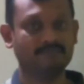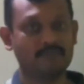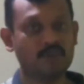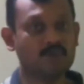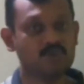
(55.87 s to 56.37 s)

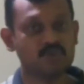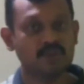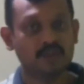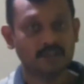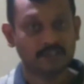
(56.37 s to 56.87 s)
because
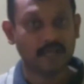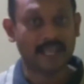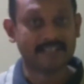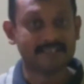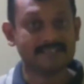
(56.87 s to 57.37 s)
the
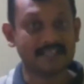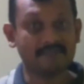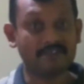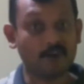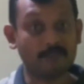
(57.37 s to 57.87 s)

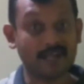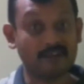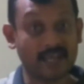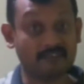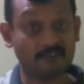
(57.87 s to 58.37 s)
existing
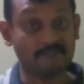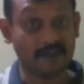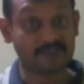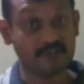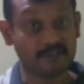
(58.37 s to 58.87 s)
phenomenon like
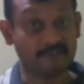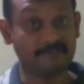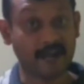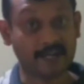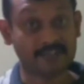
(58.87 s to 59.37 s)
reflection,
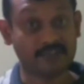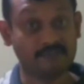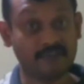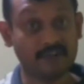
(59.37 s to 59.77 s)
refraction were